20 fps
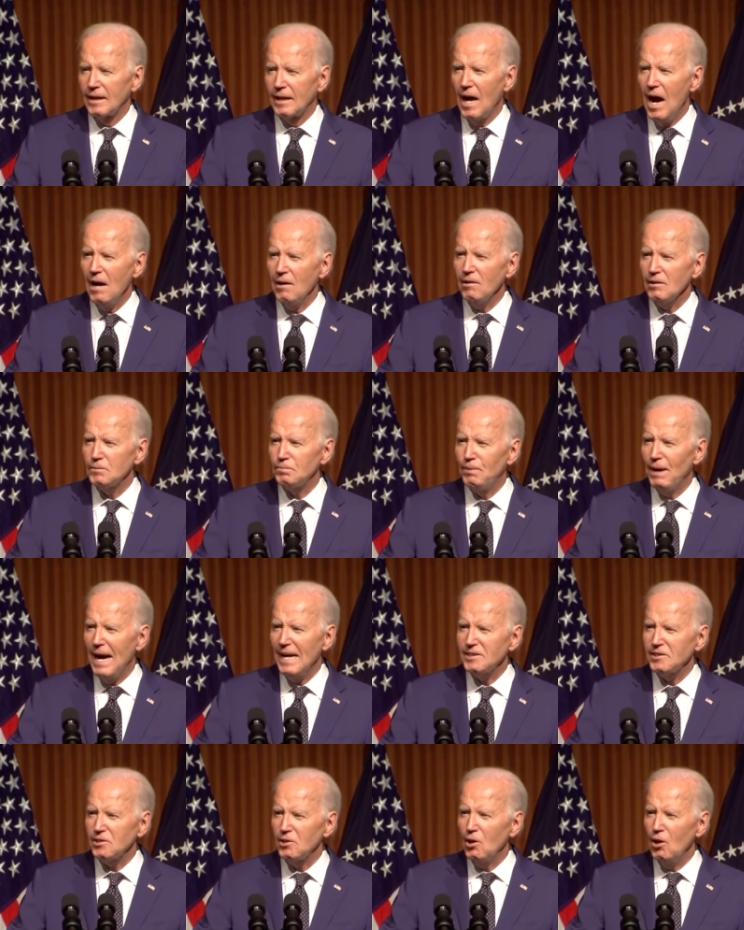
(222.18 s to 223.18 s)
Congress
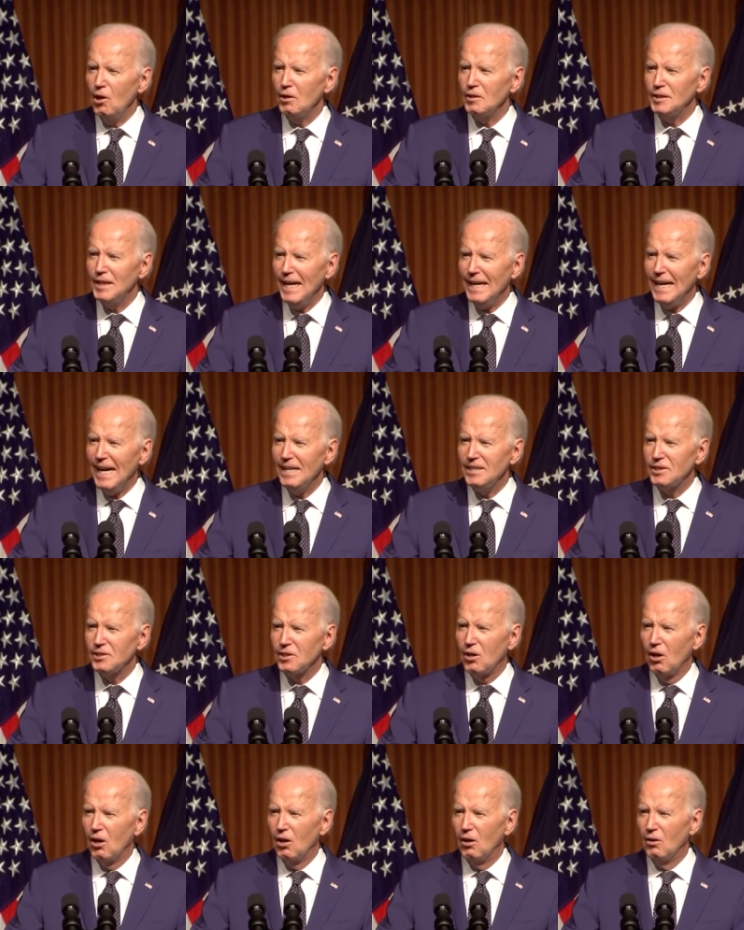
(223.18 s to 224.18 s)
passed a law
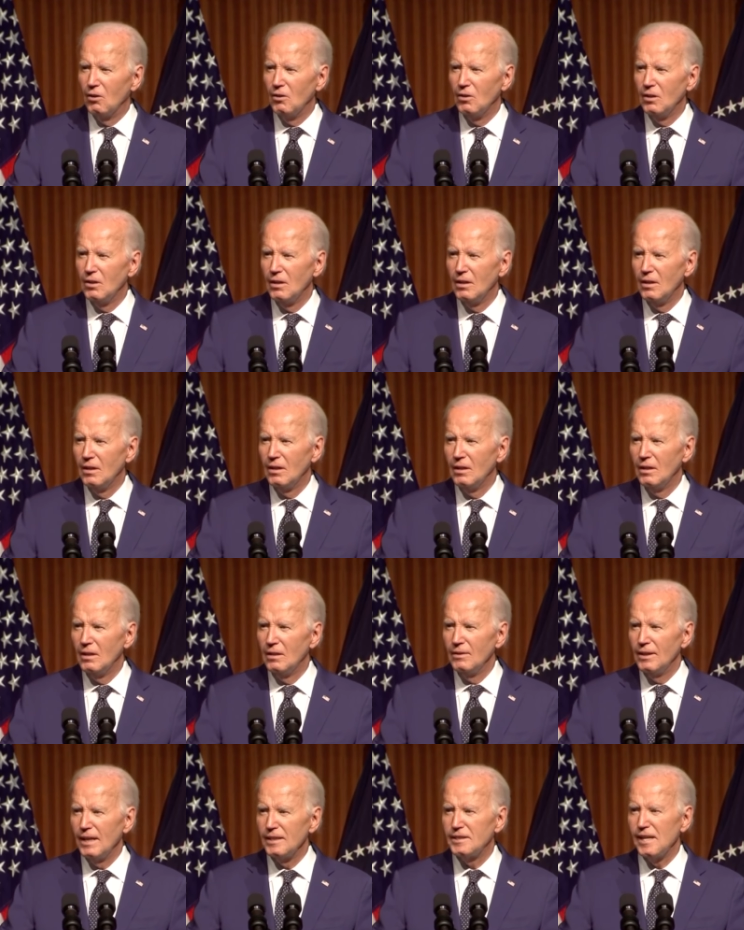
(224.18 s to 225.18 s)
decades ago
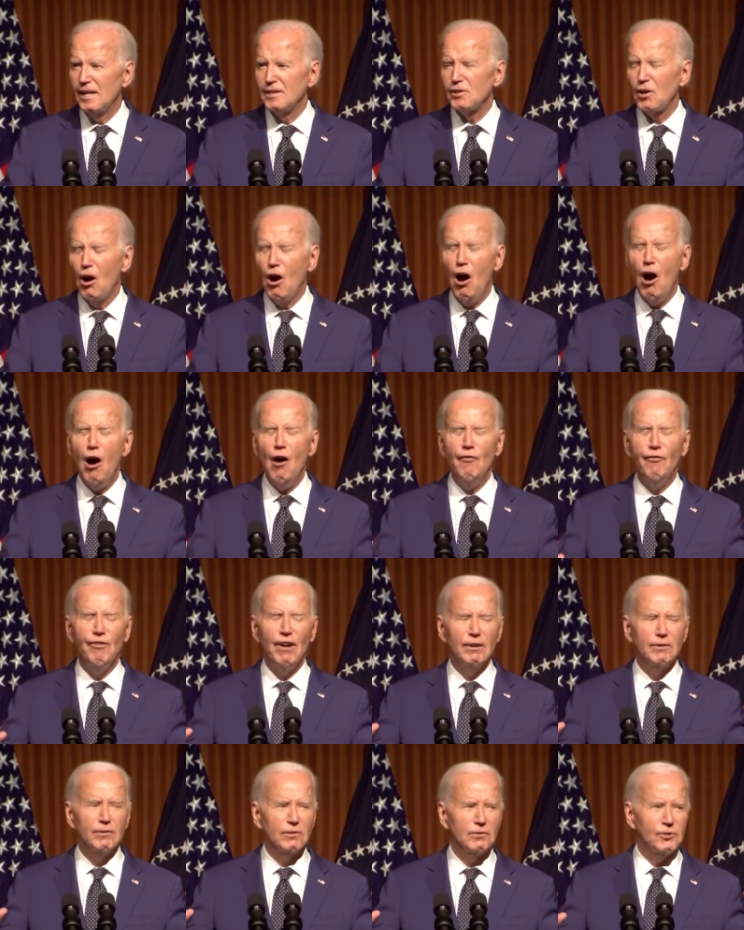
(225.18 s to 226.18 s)
that says all
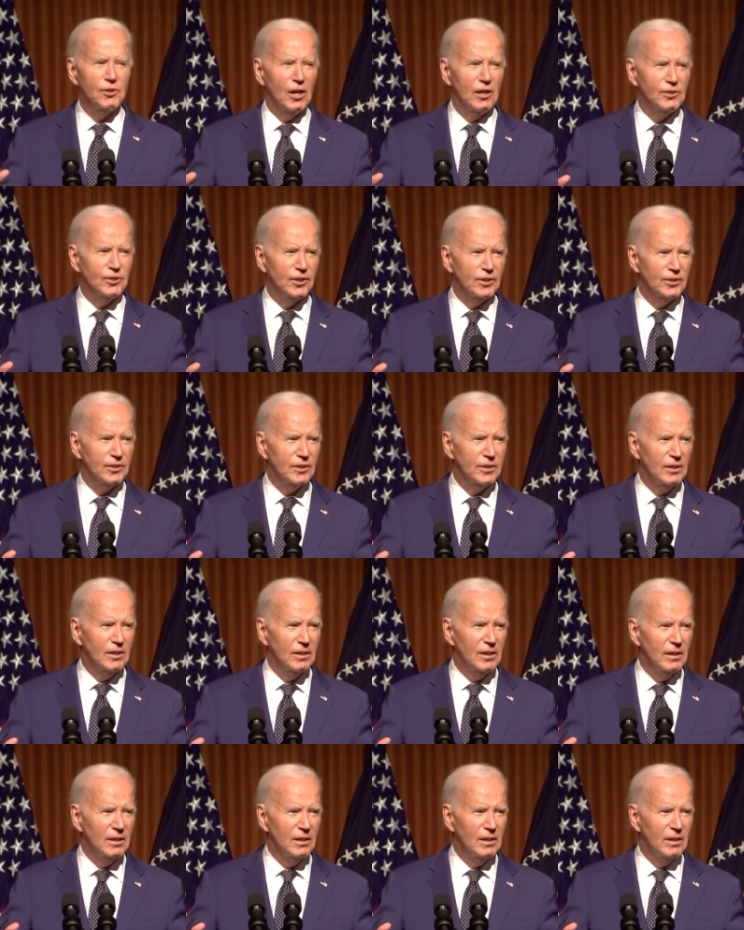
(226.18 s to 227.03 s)
federal judges,